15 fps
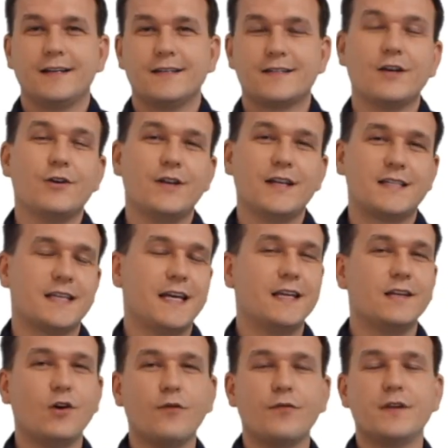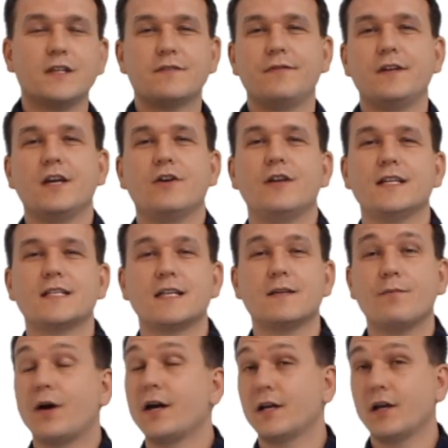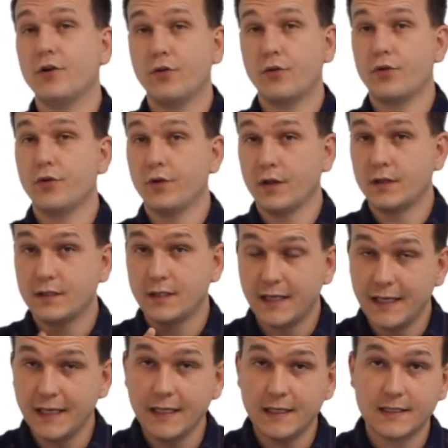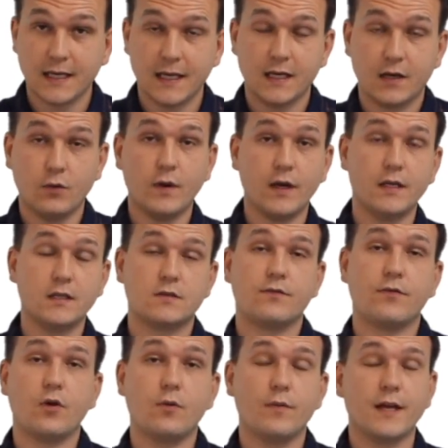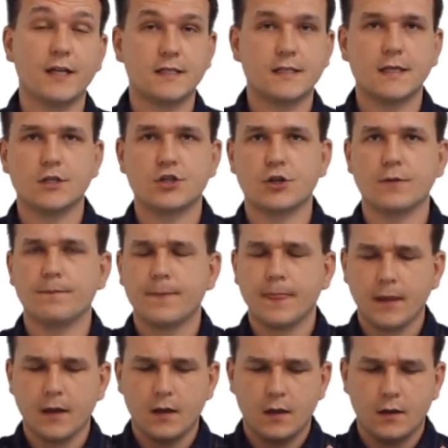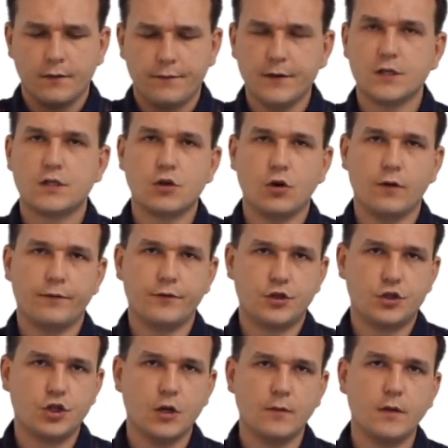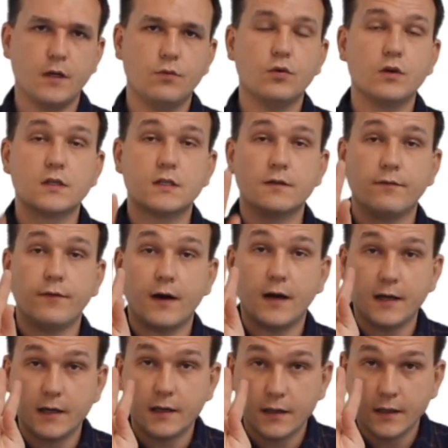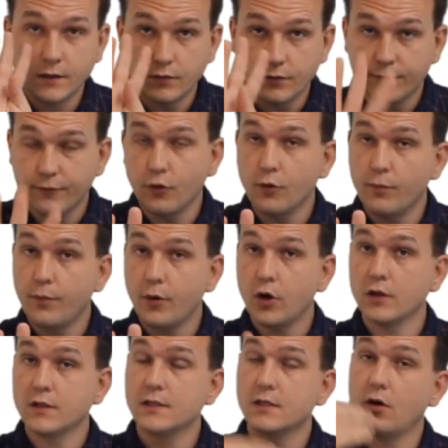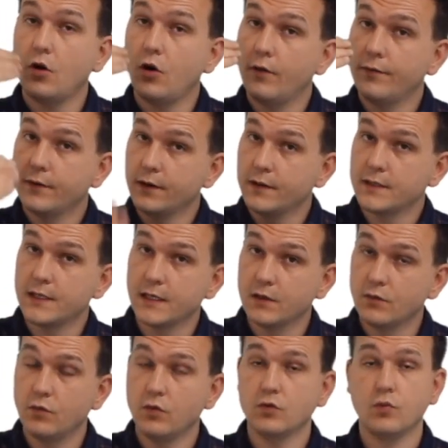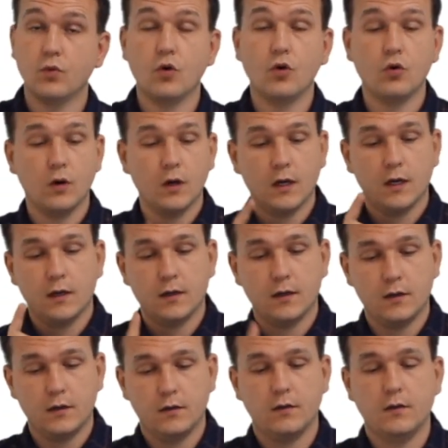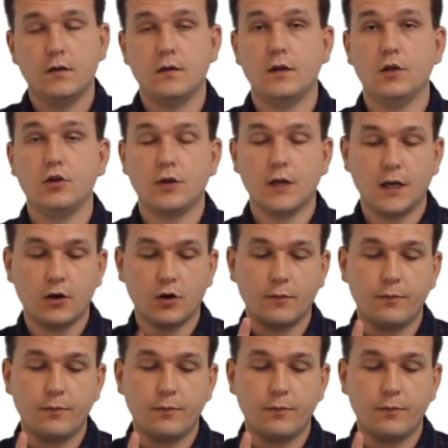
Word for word: So let's end off this video lesson by going through the key takeaways from that session. First off, Germany was divided into four parts after the Second World War. The U K got a